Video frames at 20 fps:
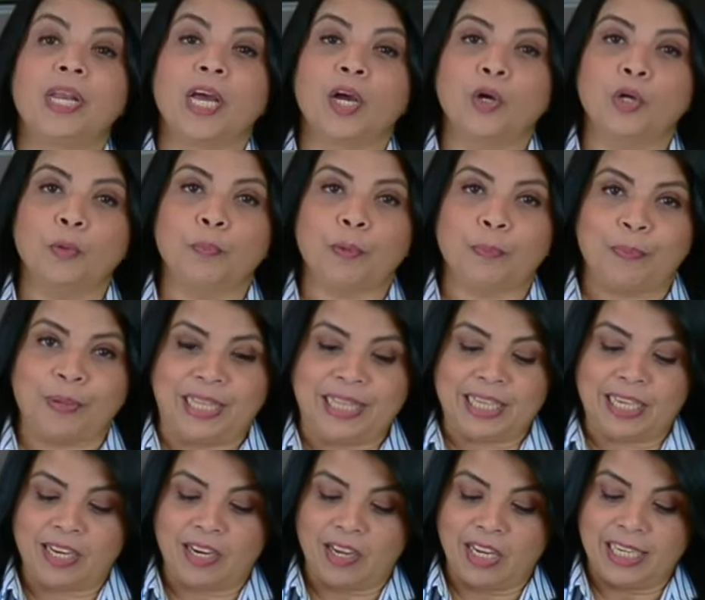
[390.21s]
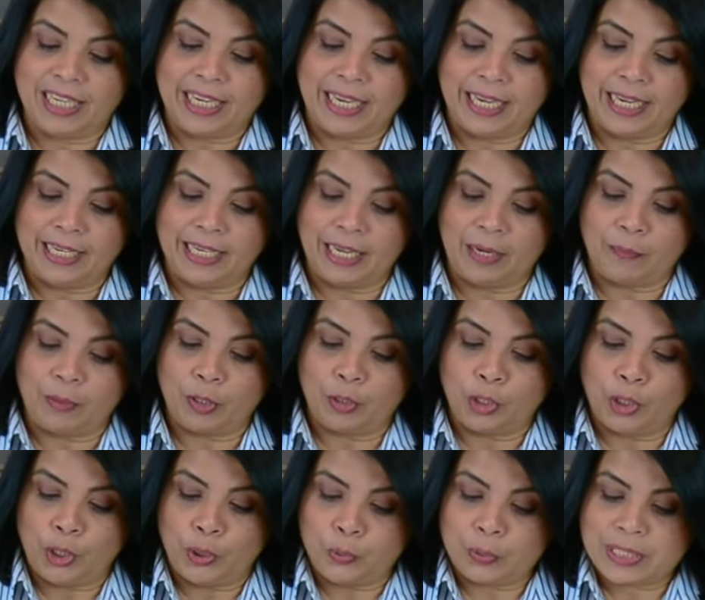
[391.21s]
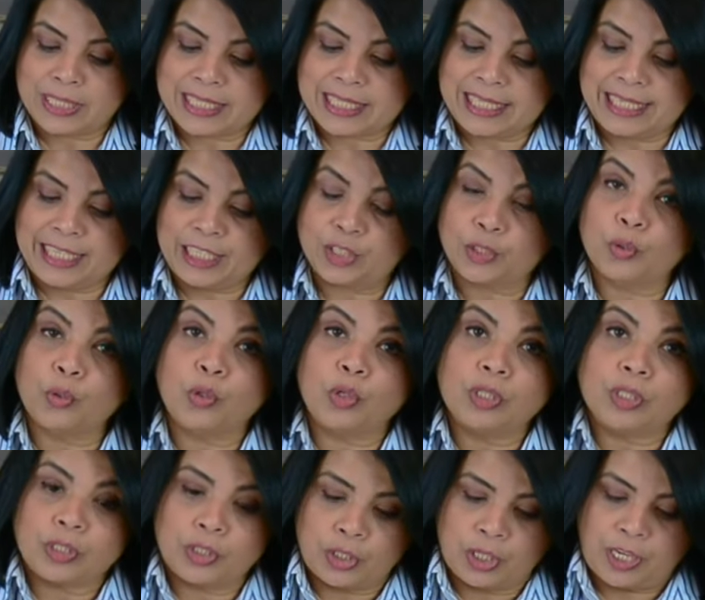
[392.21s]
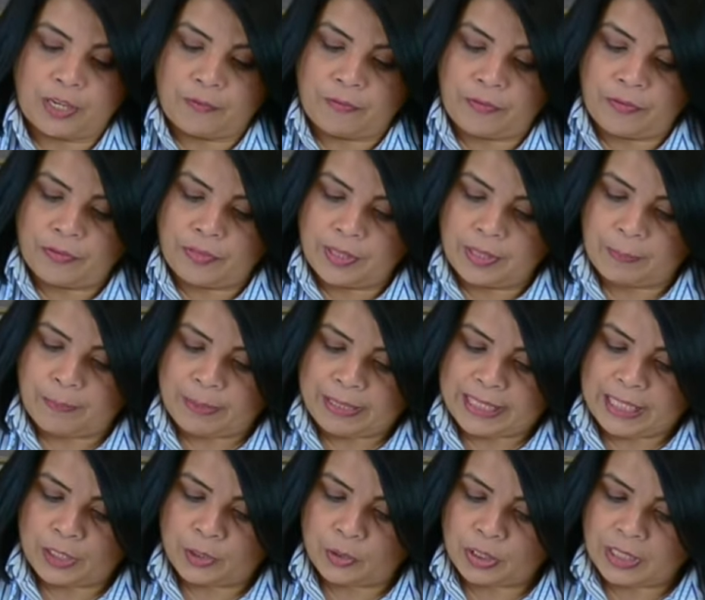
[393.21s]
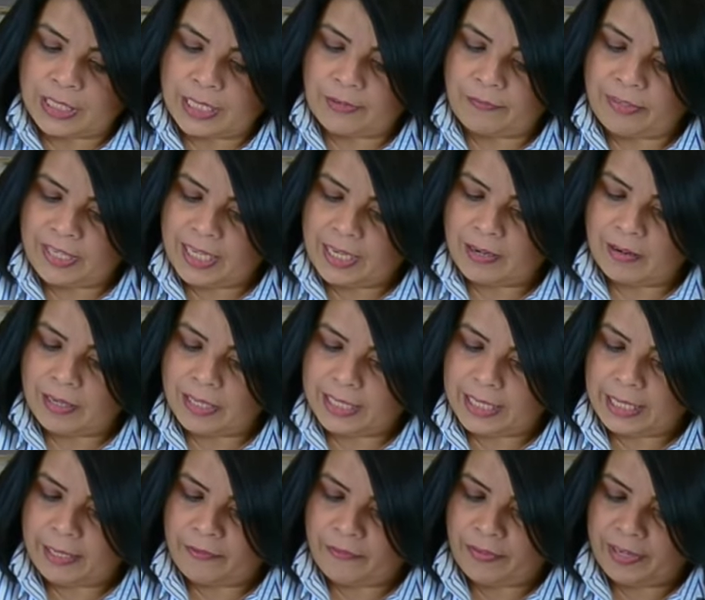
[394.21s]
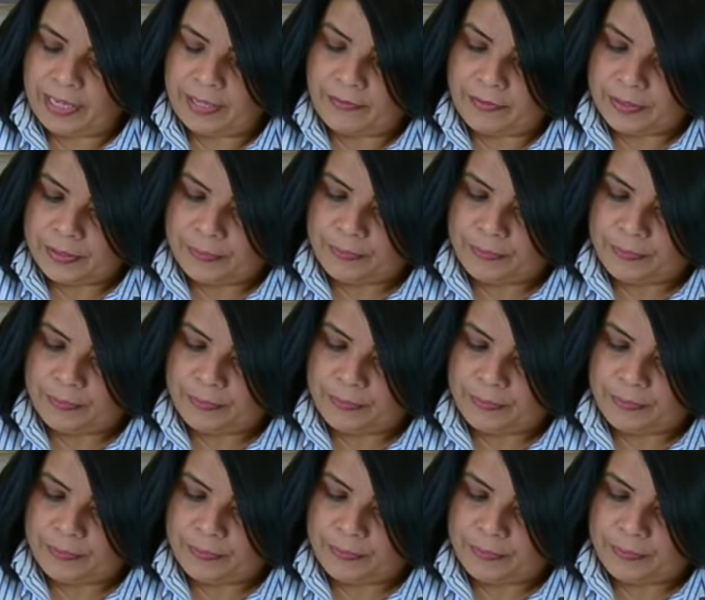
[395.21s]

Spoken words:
now going to prepare the garlic head, and we're going to use this later on to give the potatoes a lovely garlicky flavor.